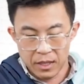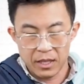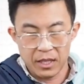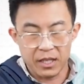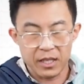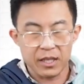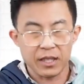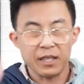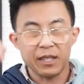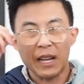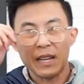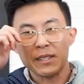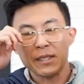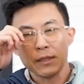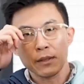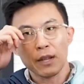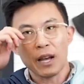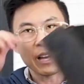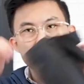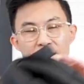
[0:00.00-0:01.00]
This, this has a
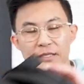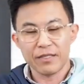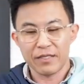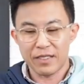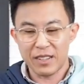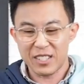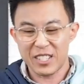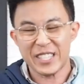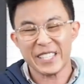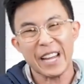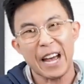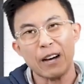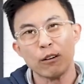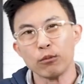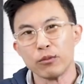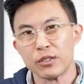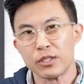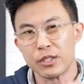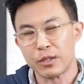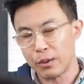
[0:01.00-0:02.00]
lot of
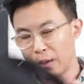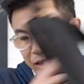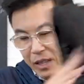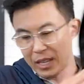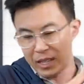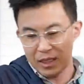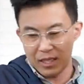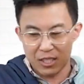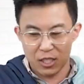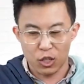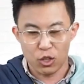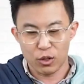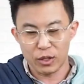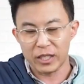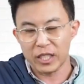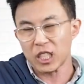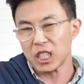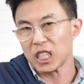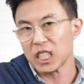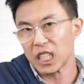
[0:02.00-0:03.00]
sounds to it, like this
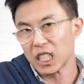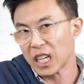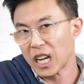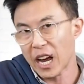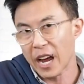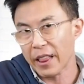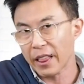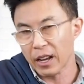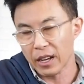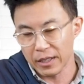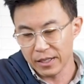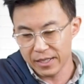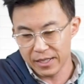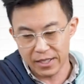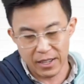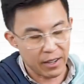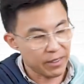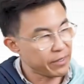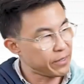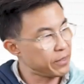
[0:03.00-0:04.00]
crinkly nylon
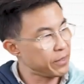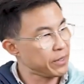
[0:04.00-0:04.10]
stuff.